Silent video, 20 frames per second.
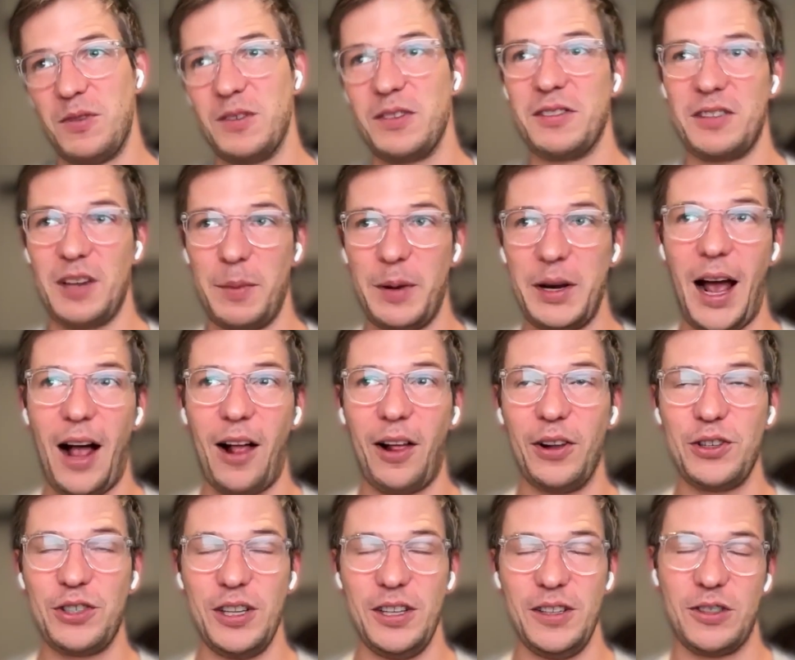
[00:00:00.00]
some
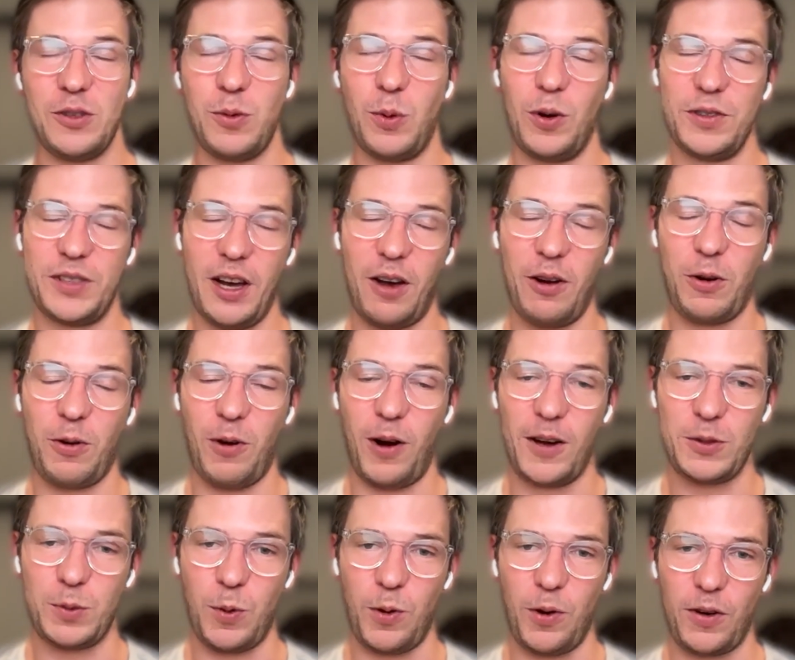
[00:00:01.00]
analogies towards how a
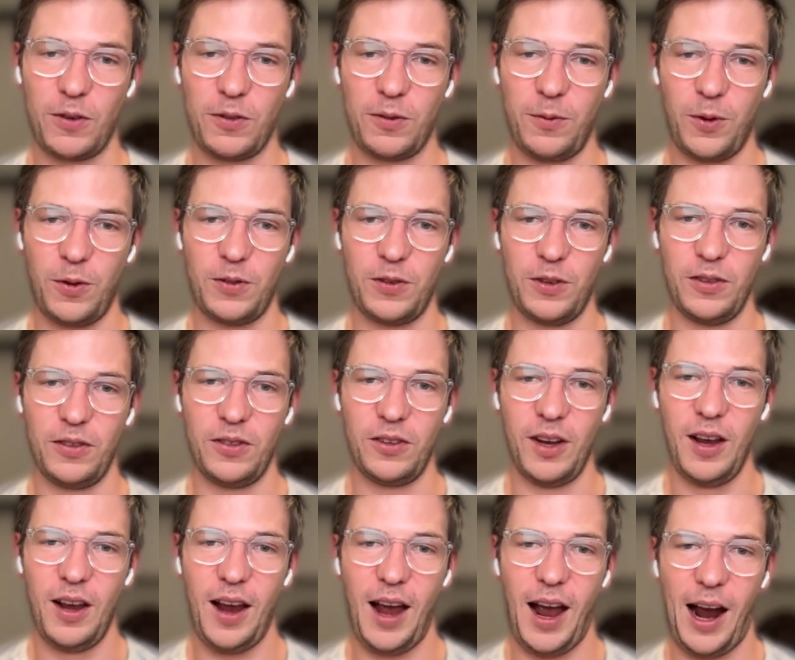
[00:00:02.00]
cross works versus
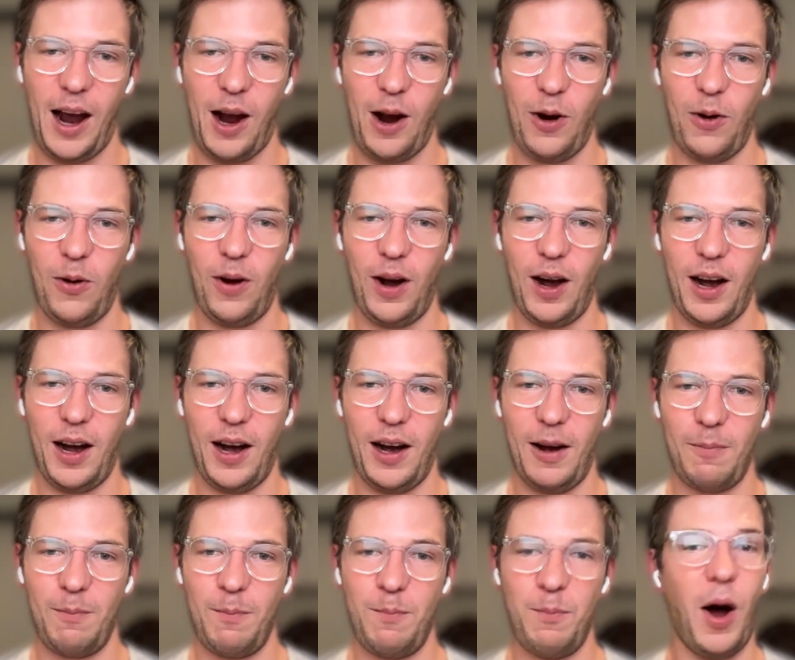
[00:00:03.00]

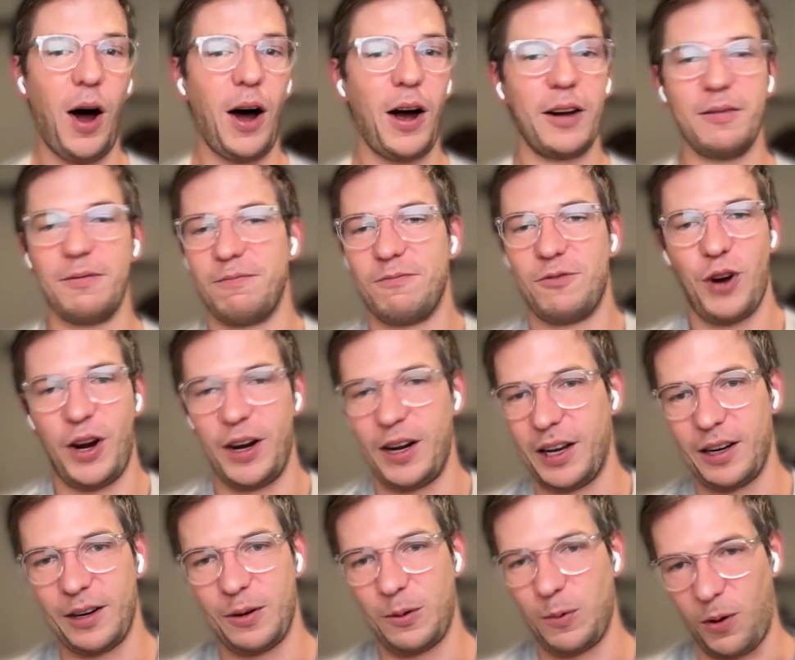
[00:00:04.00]
how bond
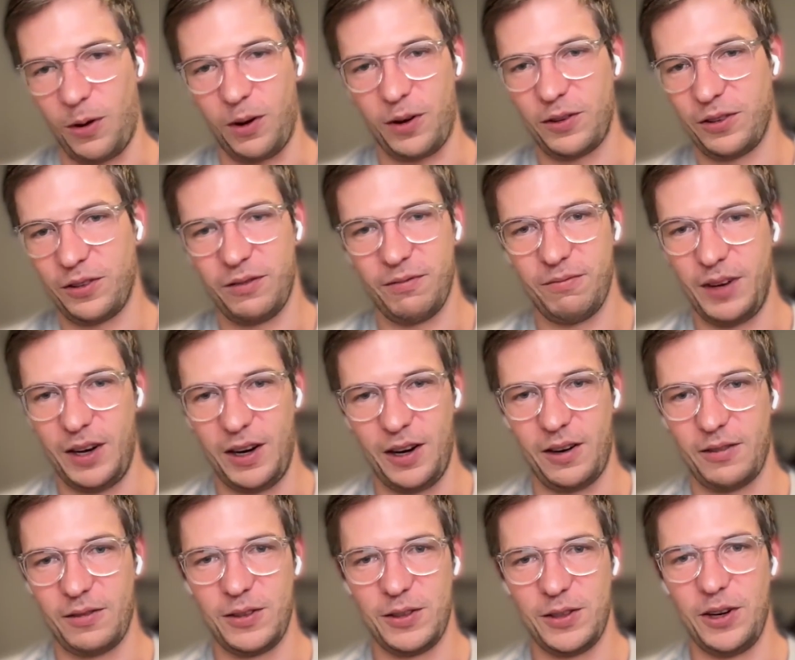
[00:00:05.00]
trading works
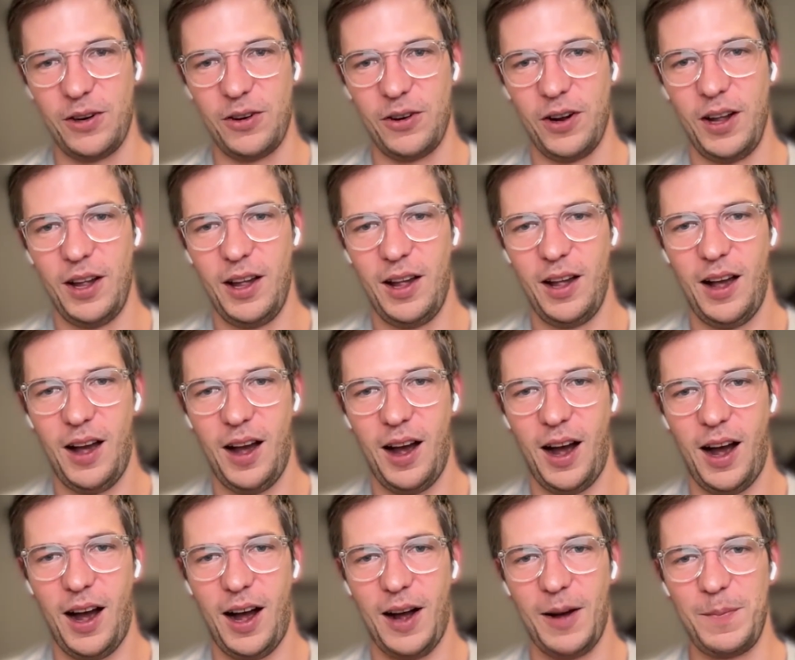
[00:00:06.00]
here too.
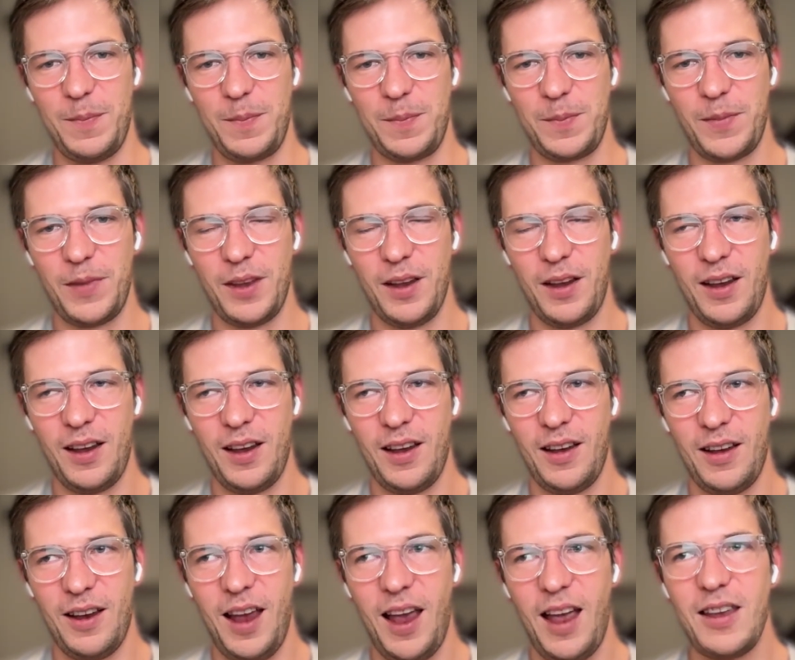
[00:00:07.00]
Um,
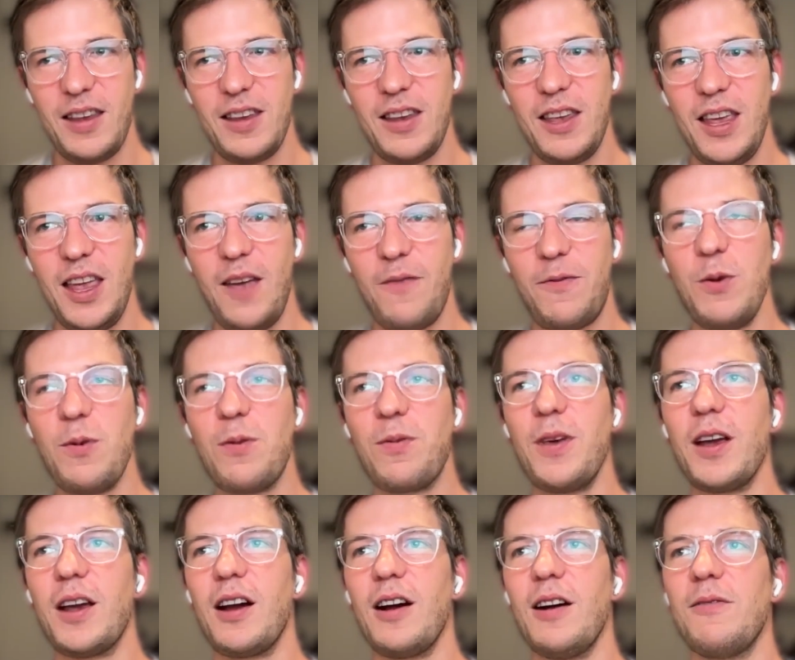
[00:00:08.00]
if you
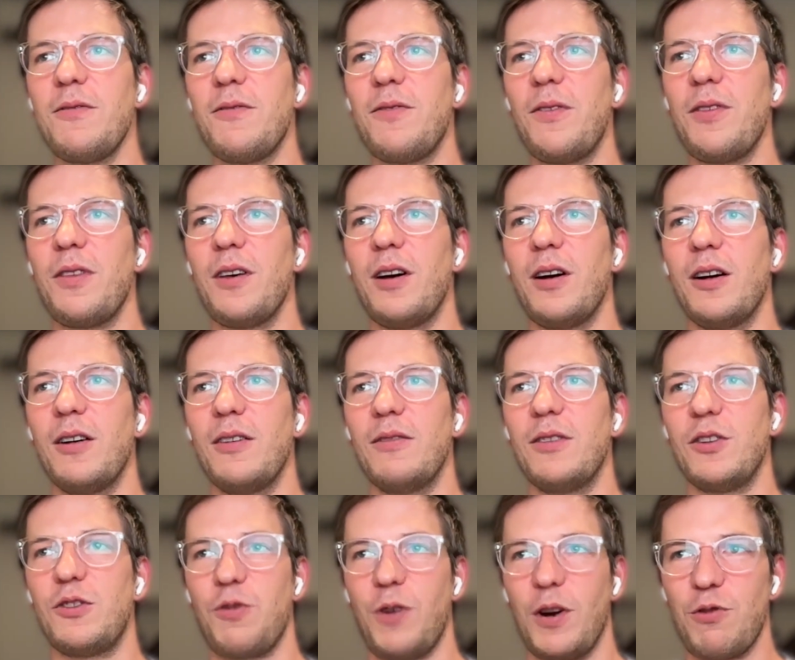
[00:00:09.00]
think of
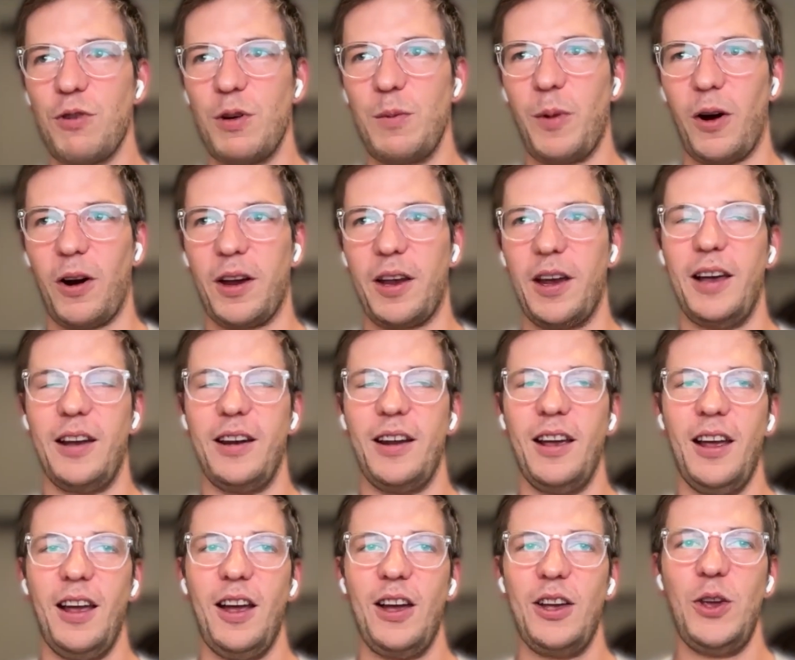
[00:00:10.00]
the treasury market,
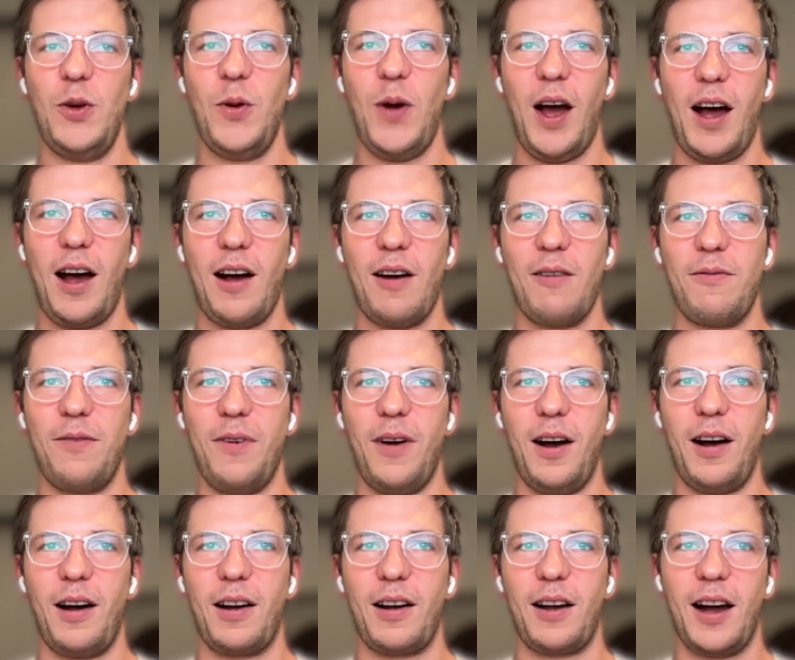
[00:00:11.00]
you have
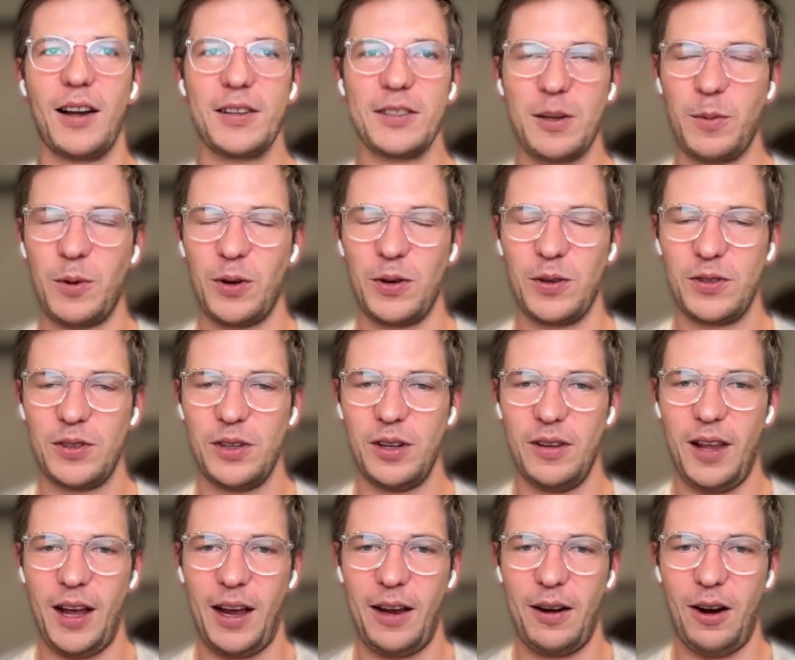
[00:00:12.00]
customers
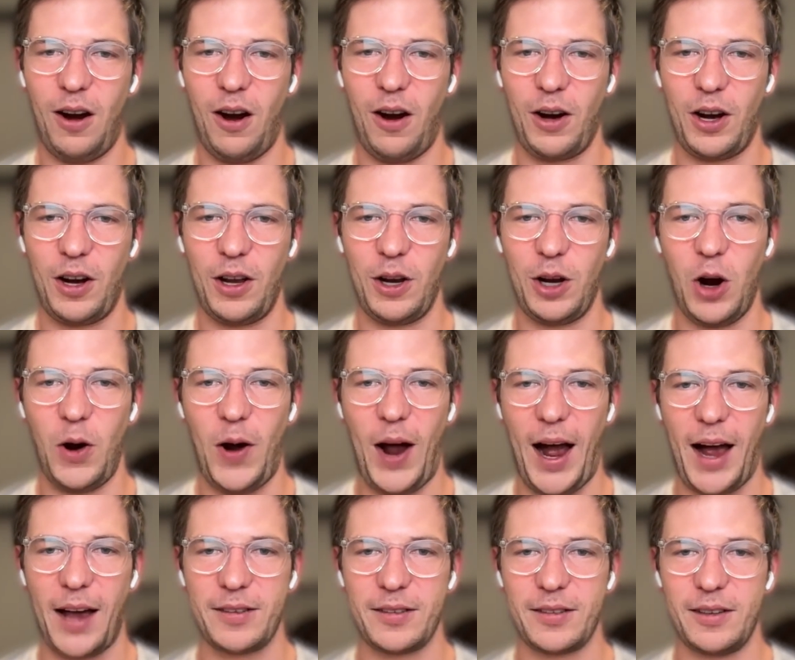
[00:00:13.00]
that are going to go
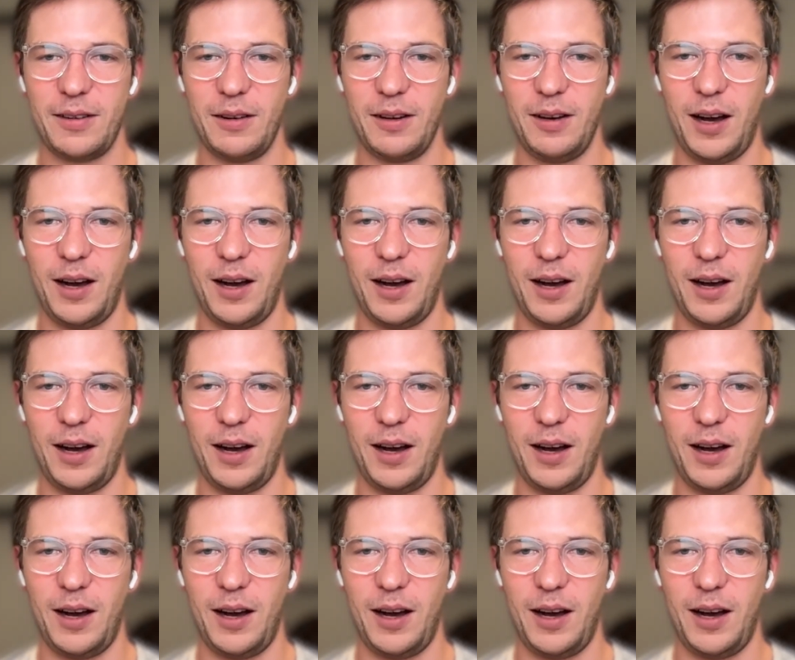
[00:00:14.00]
ask